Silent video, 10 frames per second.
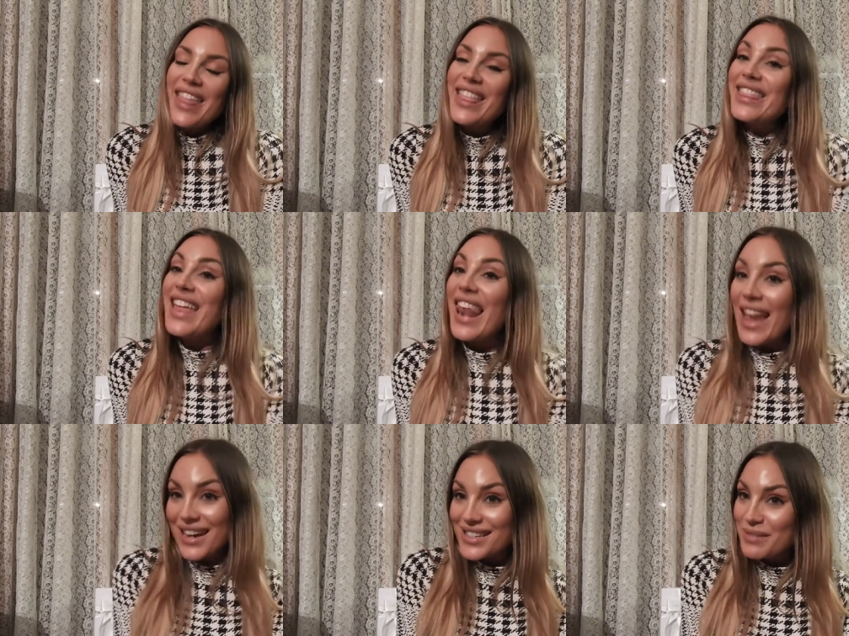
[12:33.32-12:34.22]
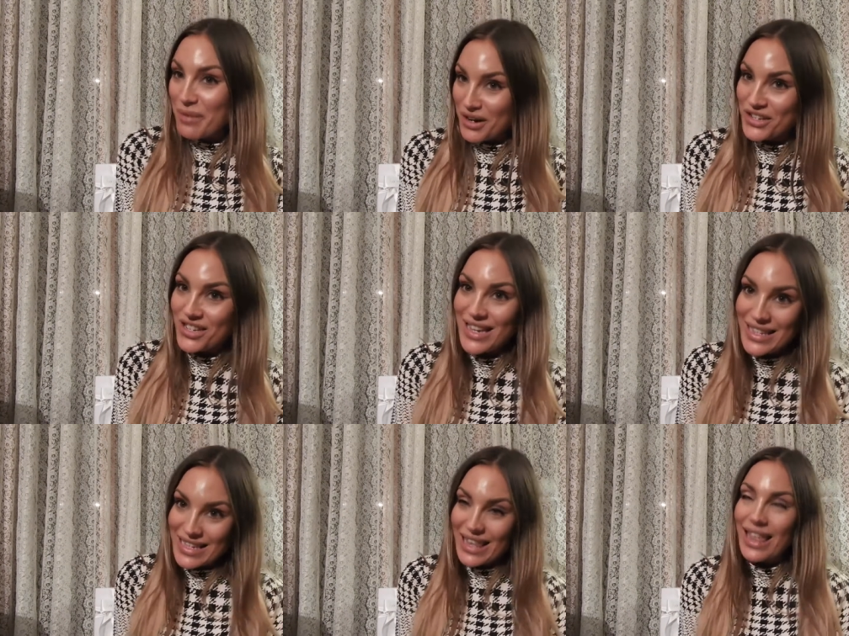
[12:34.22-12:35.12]
And then the last purchase I
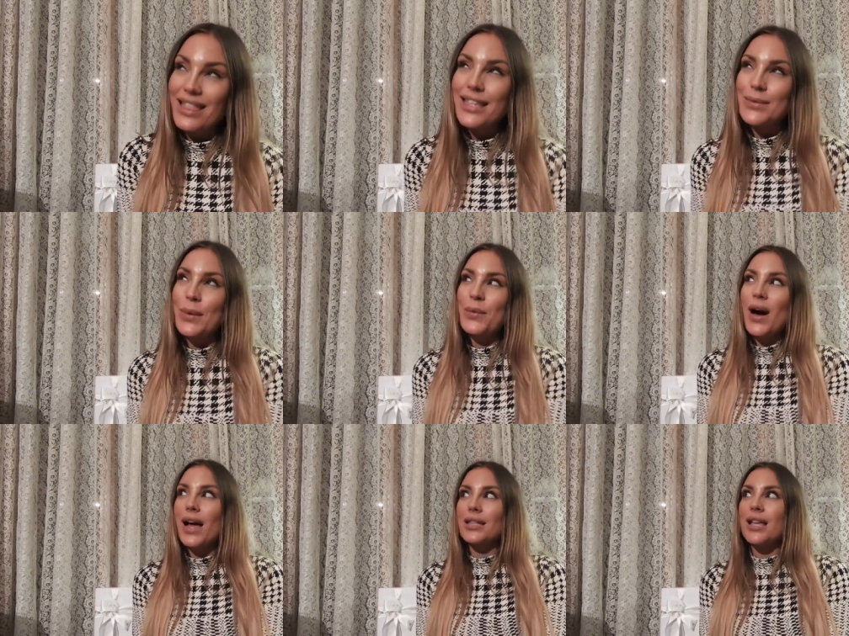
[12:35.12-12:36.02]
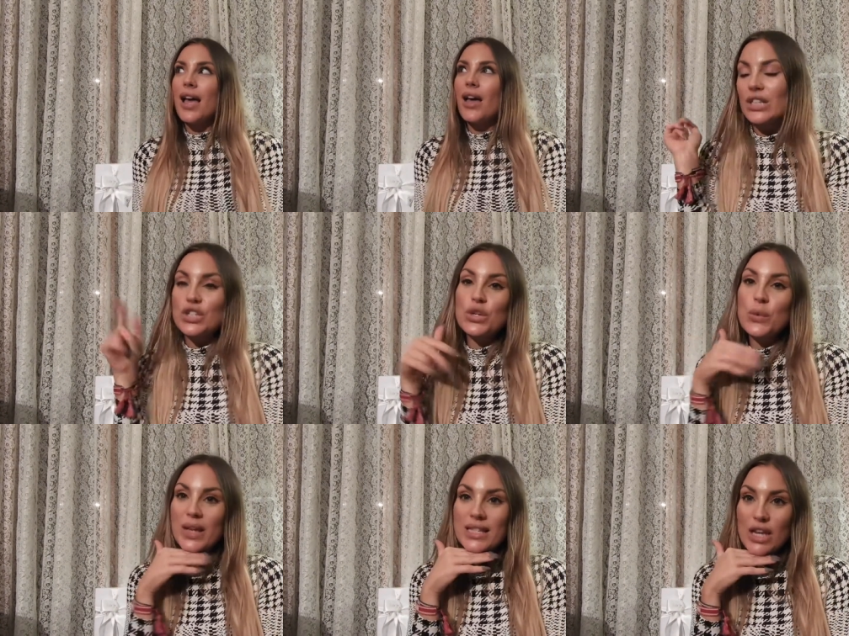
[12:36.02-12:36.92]
did, and this one was two
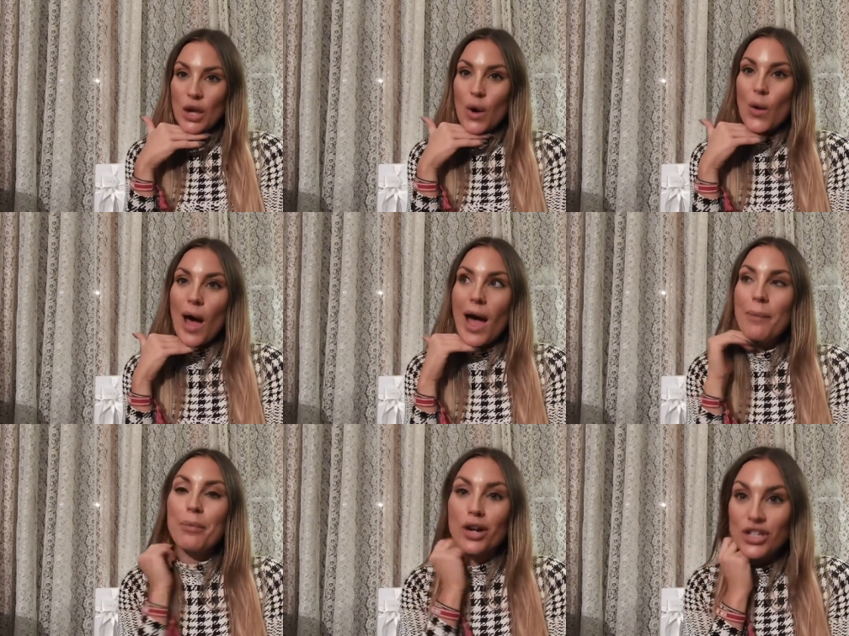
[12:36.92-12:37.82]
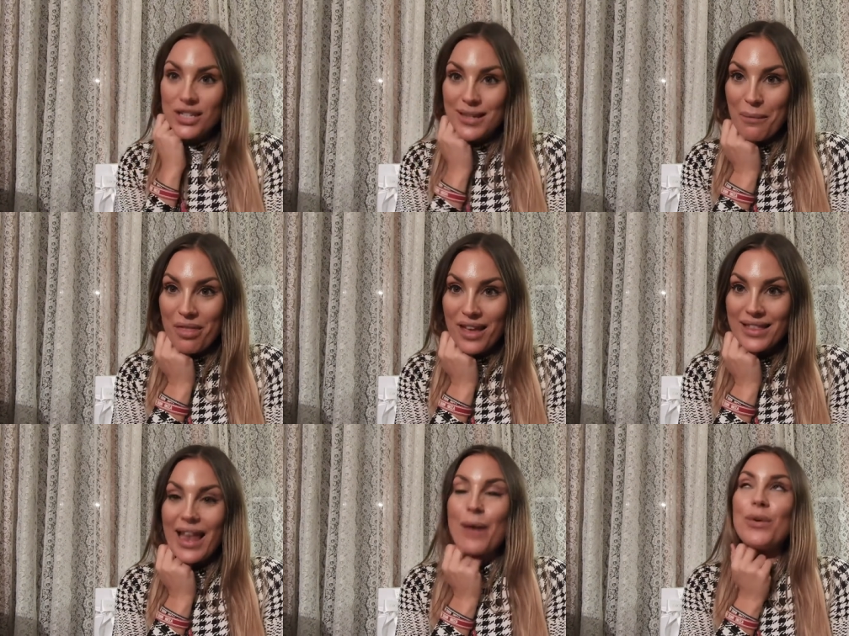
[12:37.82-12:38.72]
weeks ago I purchased
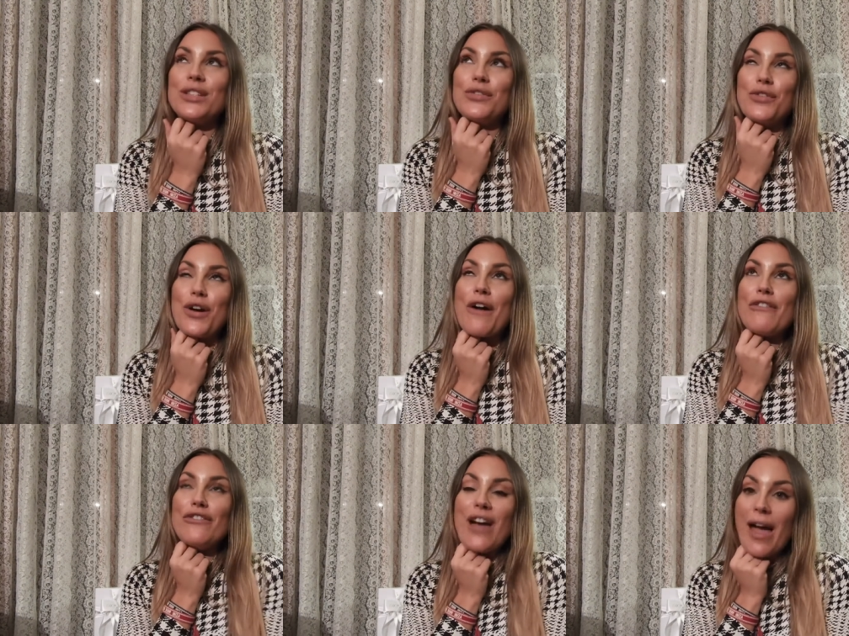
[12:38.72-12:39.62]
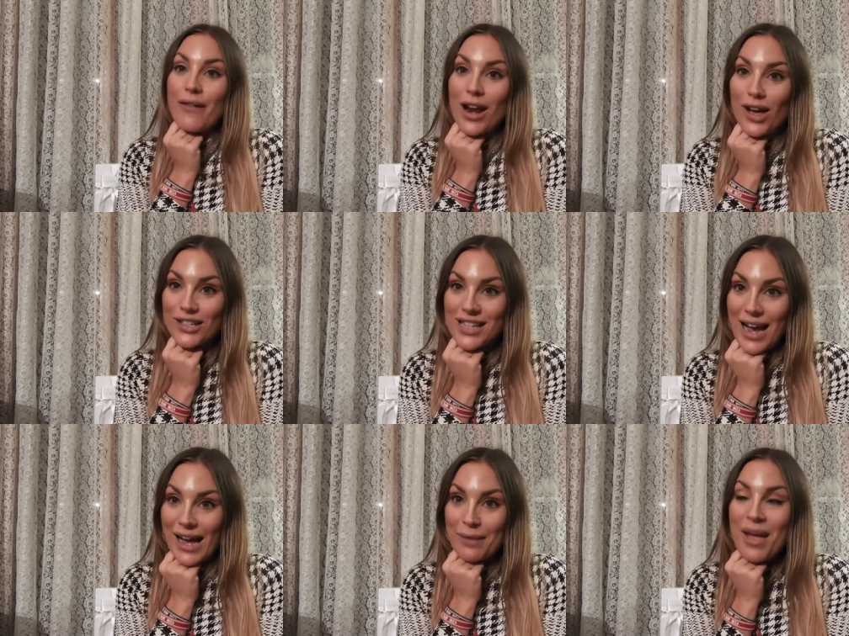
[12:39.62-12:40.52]
something that I wanted for a very long
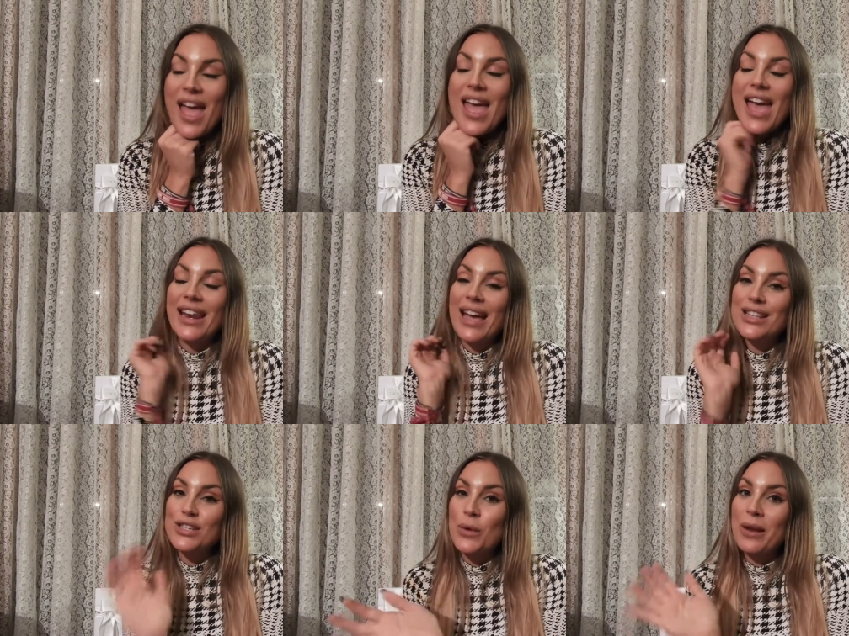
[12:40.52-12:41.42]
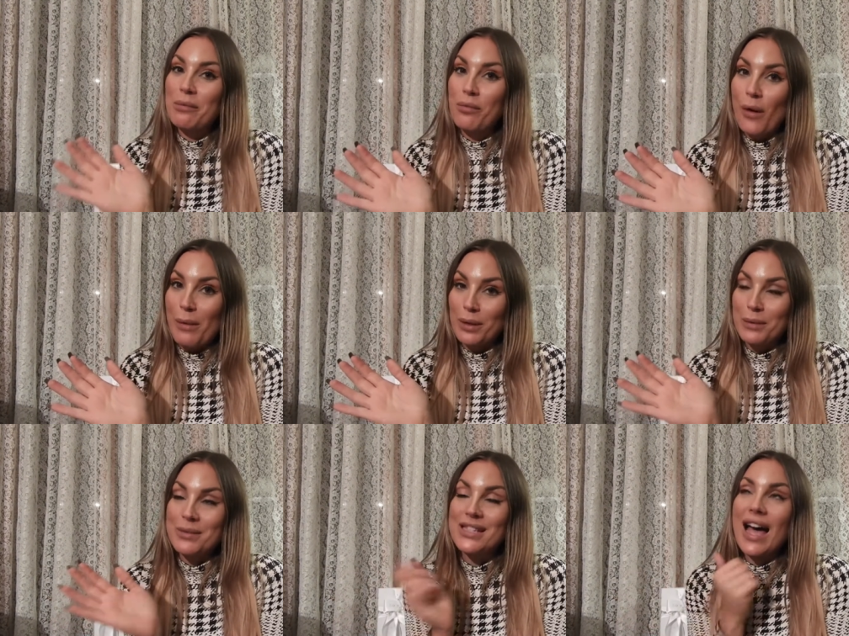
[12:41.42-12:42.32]
time and I had so many
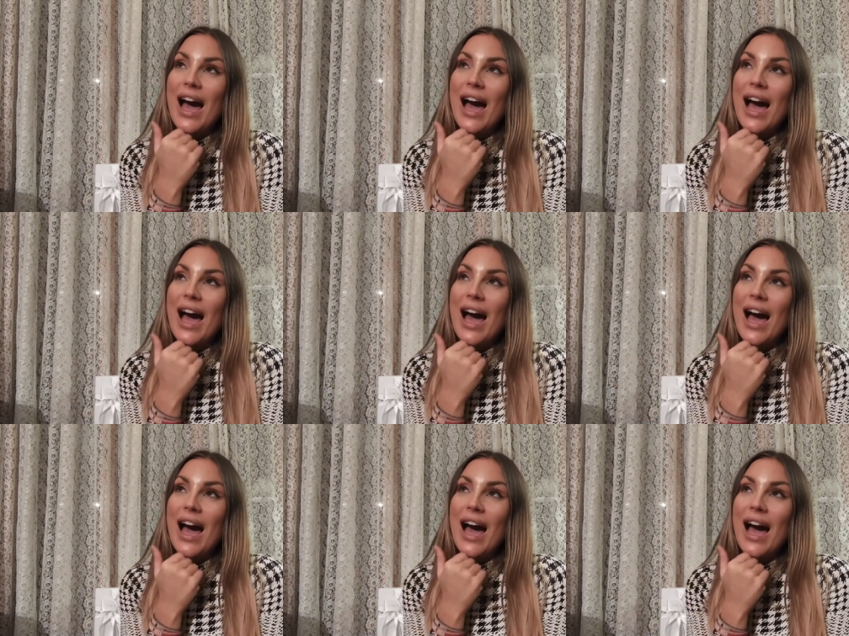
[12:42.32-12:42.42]
problems.